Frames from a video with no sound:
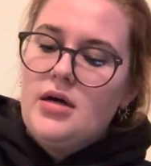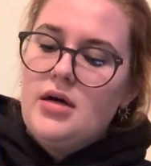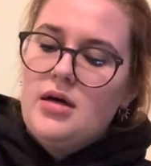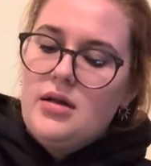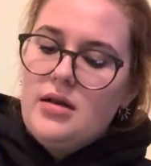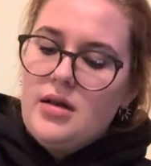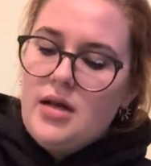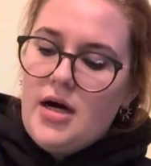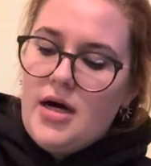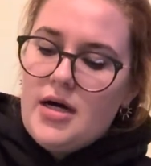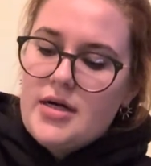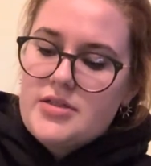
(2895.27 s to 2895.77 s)

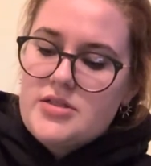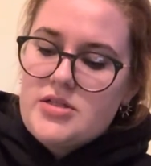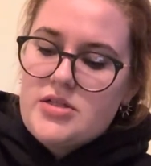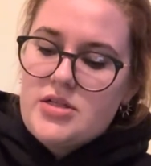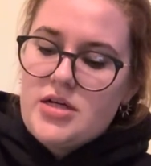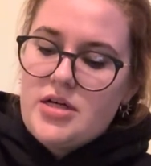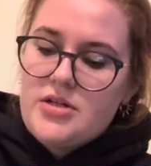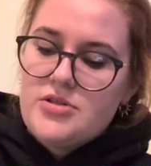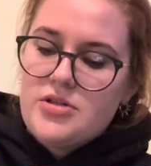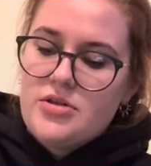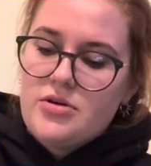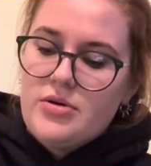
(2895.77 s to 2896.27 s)
LOX is
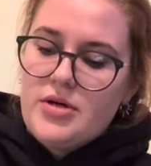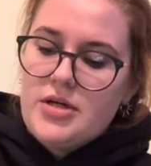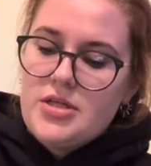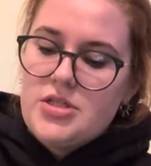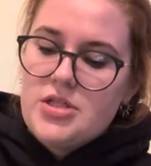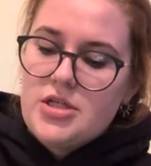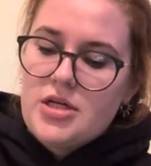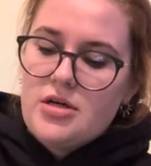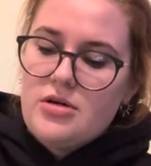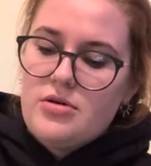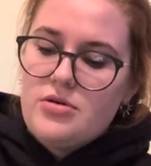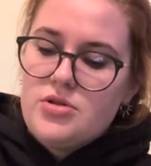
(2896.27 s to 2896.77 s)
also going to
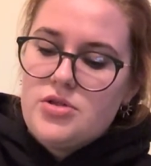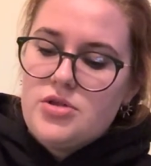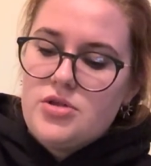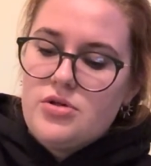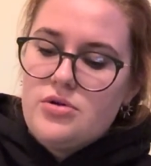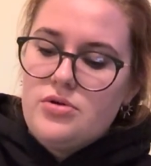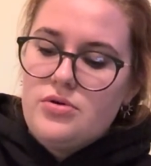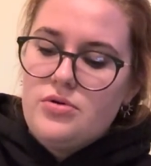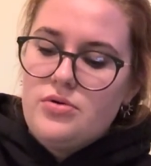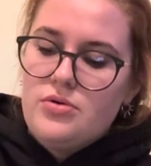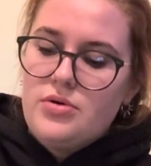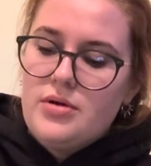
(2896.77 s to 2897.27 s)
go
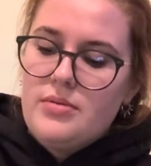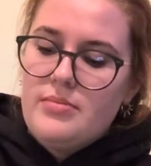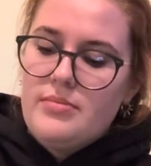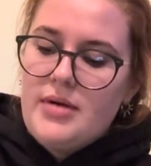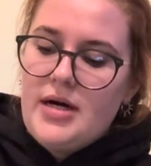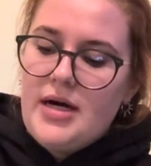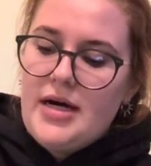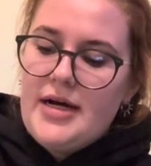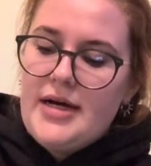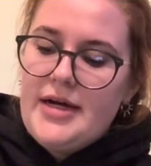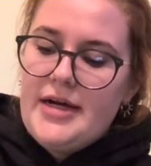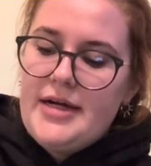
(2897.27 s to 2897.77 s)
to
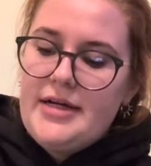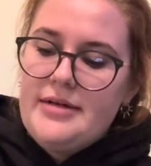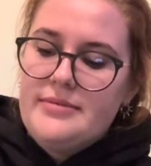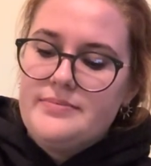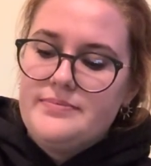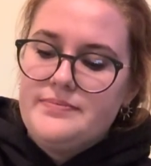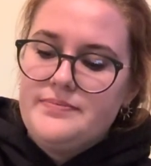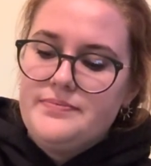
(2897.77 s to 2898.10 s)
my